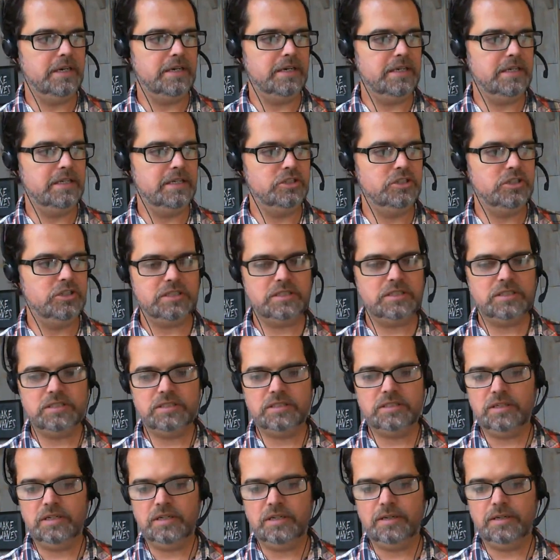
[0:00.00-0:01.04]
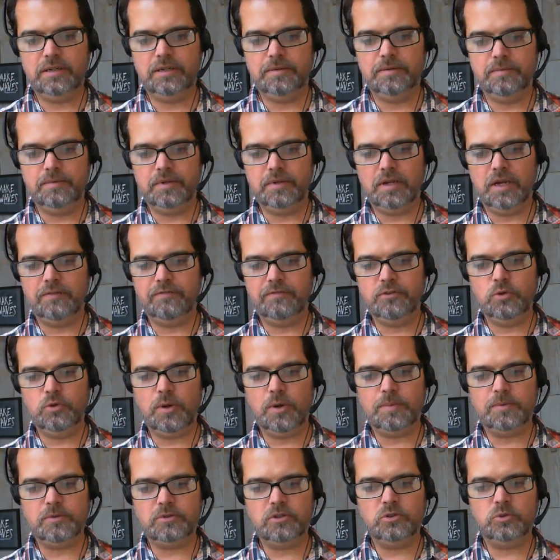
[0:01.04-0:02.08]
In just a few
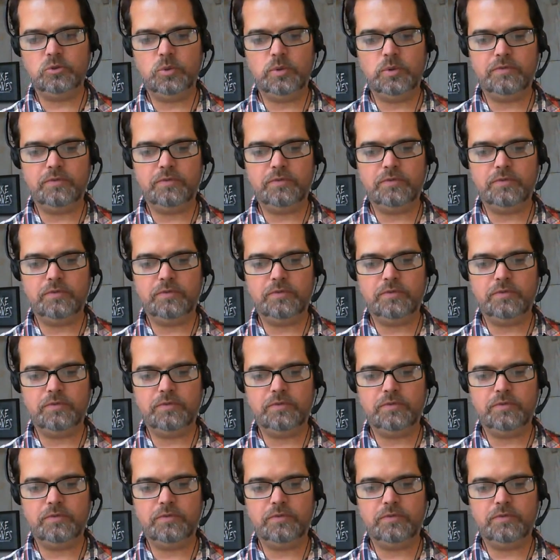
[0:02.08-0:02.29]
episodes,